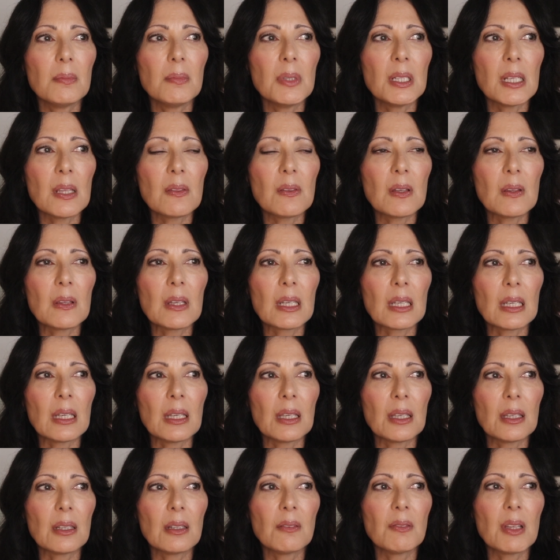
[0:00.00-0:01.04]
anything that
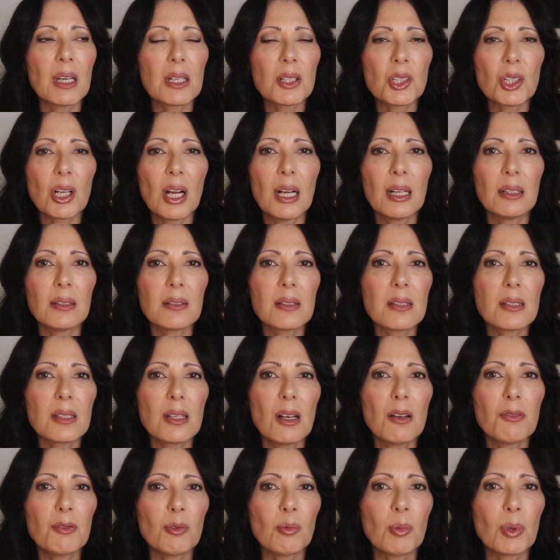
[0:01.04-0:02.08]
can give that child
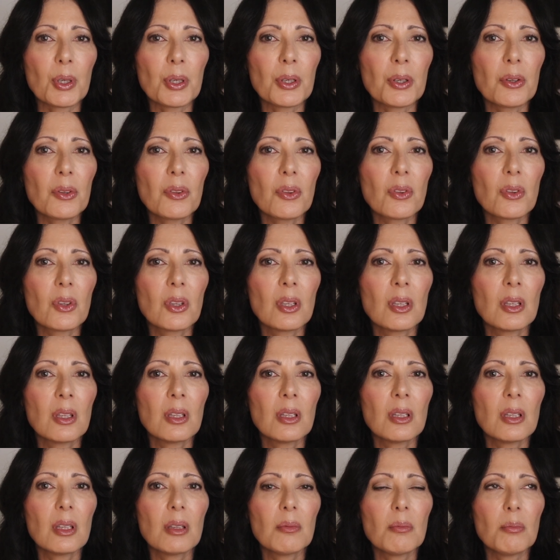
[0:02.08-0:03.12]
self-worth,
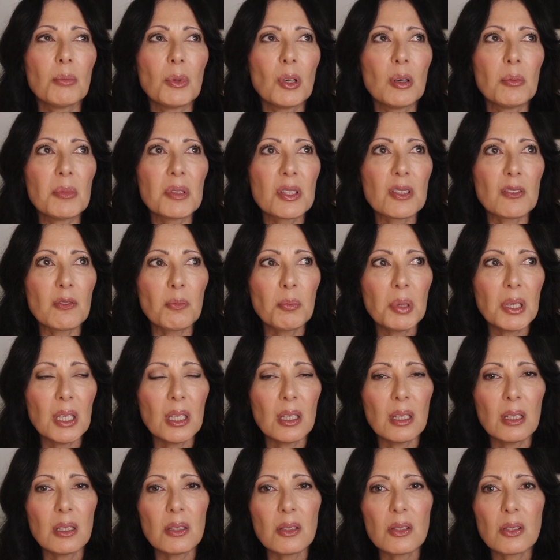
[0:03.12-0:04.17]
moments of
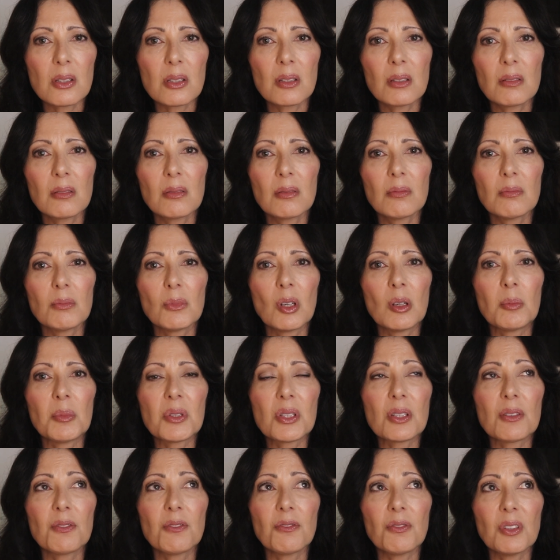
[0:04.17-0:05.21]
peace,
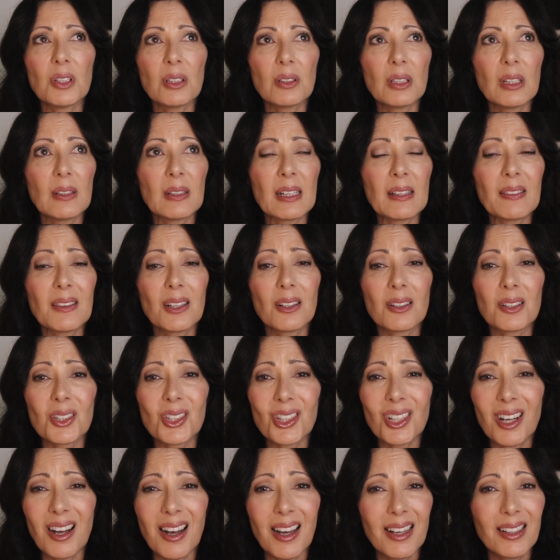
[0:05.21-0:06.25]
moments of feeling like they're a
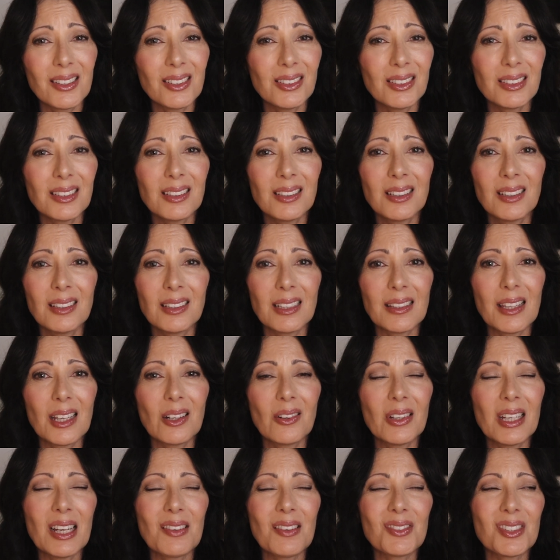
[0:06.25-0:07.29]
child, like they
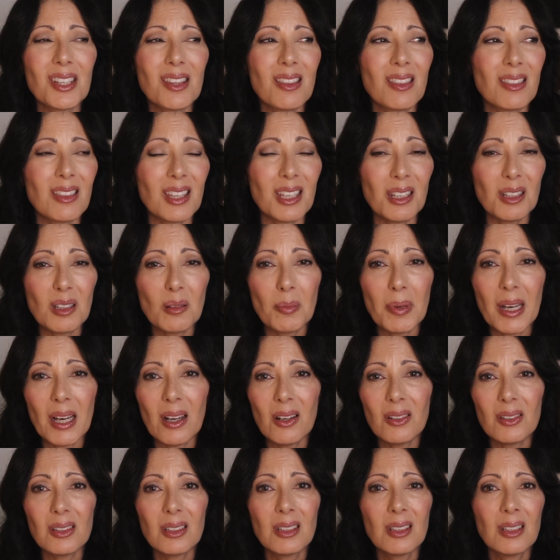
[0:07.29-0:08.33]
don't have to think
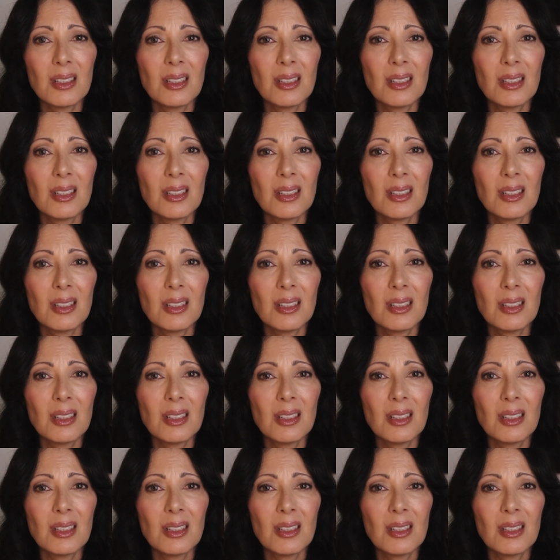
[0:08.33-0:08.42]
about